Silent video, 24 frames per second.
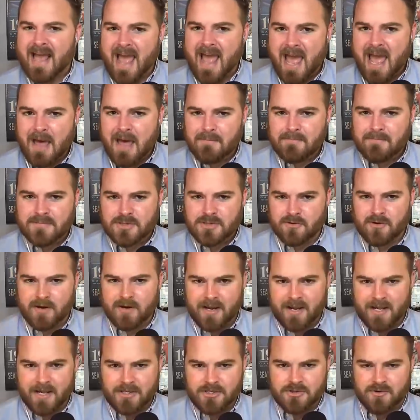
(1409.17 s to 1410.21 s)

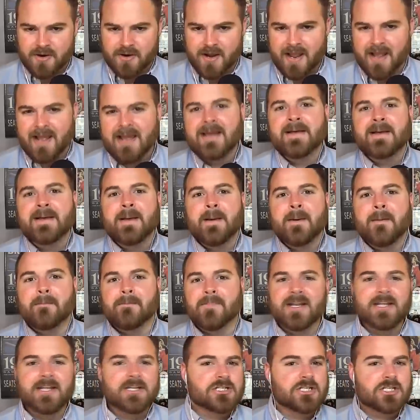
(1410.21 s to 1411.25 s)
hamstring injury,
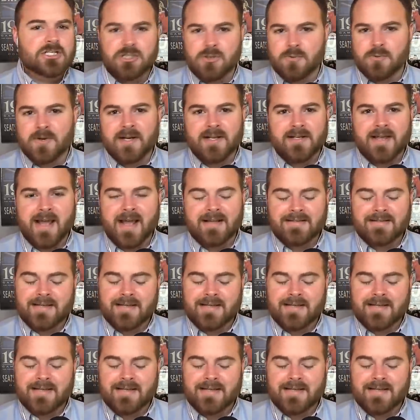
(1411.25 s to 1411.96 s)
but he's just doing a dance.